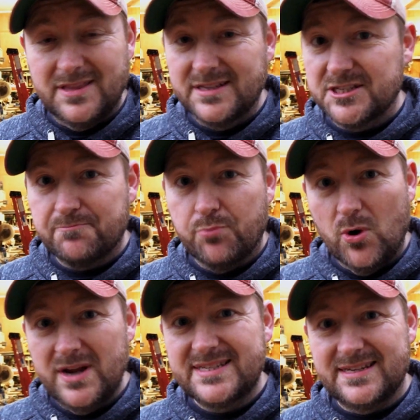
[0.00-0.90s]
this is
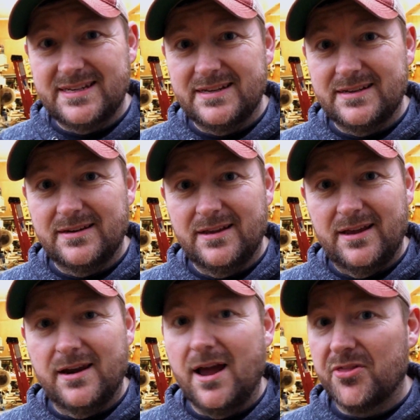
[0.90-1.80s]
pressed in
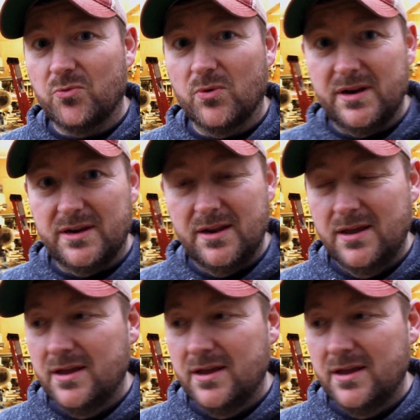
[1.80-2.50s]
and not threaded.